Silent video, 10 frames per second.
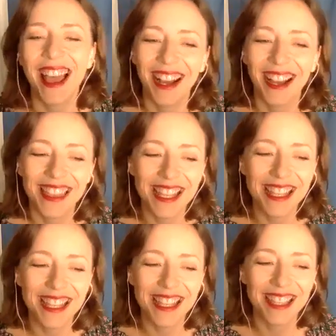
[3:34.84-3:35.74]
And I
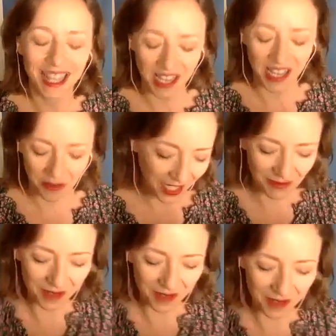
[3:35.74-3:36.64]
think that we'll
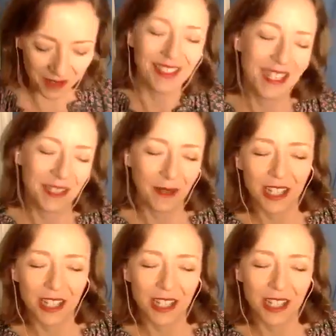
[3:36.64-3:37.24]
talk more about this,